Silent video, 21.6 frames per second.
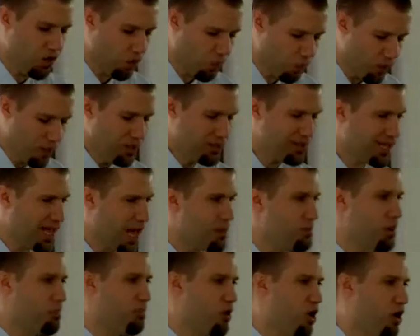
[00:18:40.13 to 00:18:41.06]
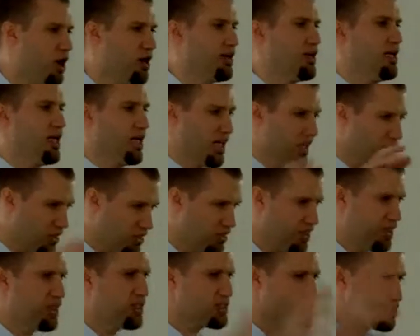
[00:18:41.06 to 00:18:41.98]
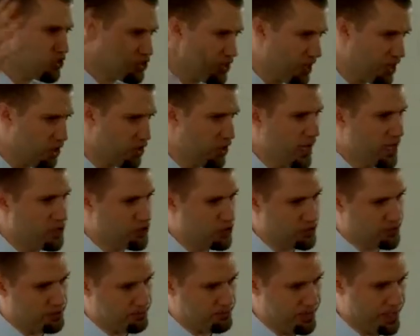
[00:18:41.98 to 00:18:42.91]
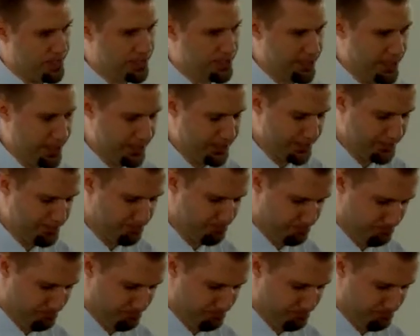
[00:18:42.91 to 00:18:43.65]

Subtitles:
will come upon this generation, he says.